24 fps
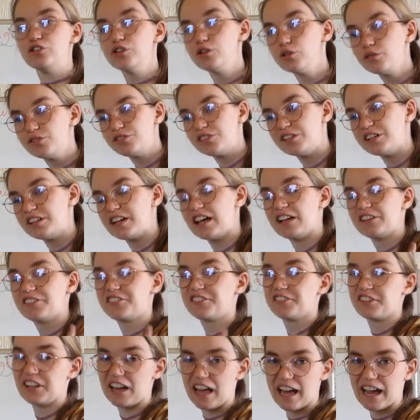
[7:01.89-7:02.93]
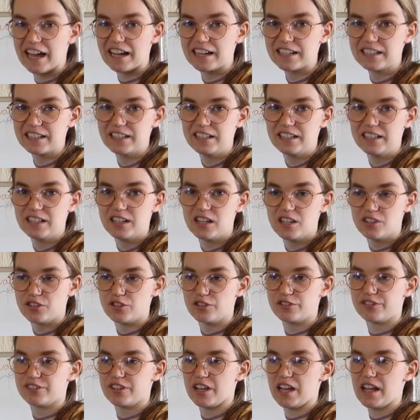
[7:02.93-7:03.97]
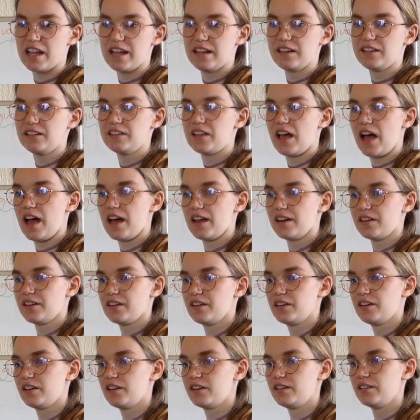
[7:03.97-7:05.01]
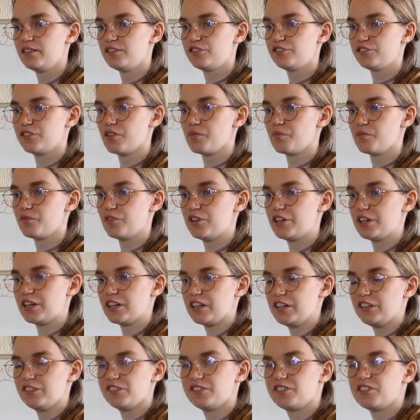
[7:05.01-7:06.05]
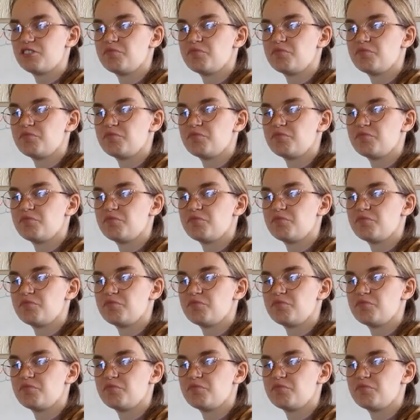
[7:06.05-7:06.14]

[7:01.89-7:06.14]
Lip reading: use it as slang to say that something is